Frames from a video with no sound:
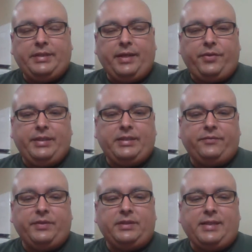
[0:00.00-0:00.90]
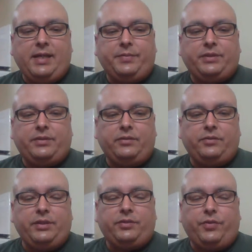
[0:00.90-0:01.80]
take three different
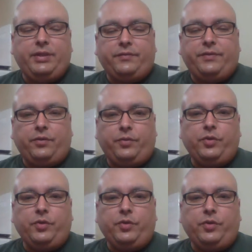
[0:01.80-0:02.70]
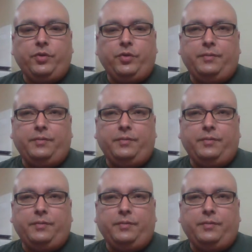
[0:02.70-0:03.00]
groups.